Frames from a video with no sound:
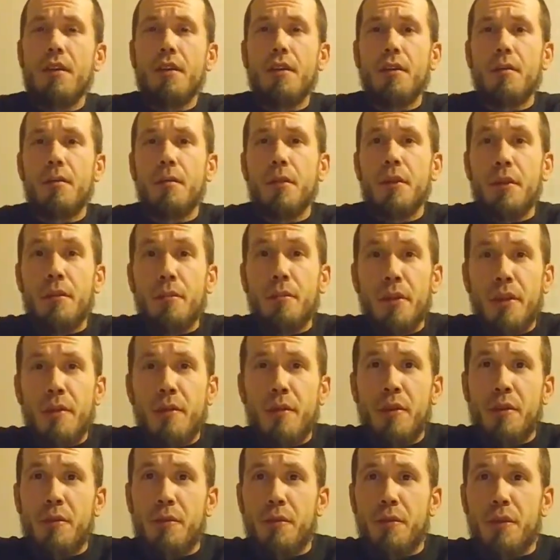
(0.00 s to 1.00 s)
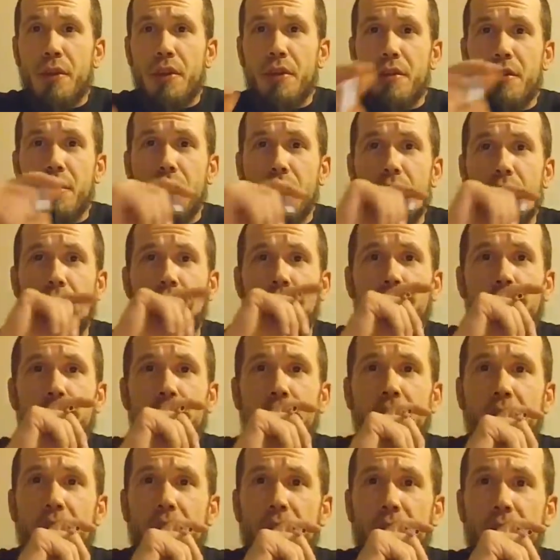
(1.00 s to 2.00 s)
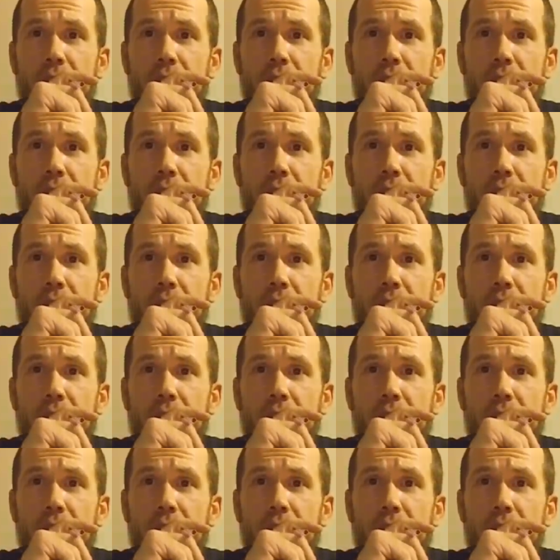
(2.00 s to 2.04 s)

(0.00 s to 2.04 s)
Anybody with a wrench in here yet?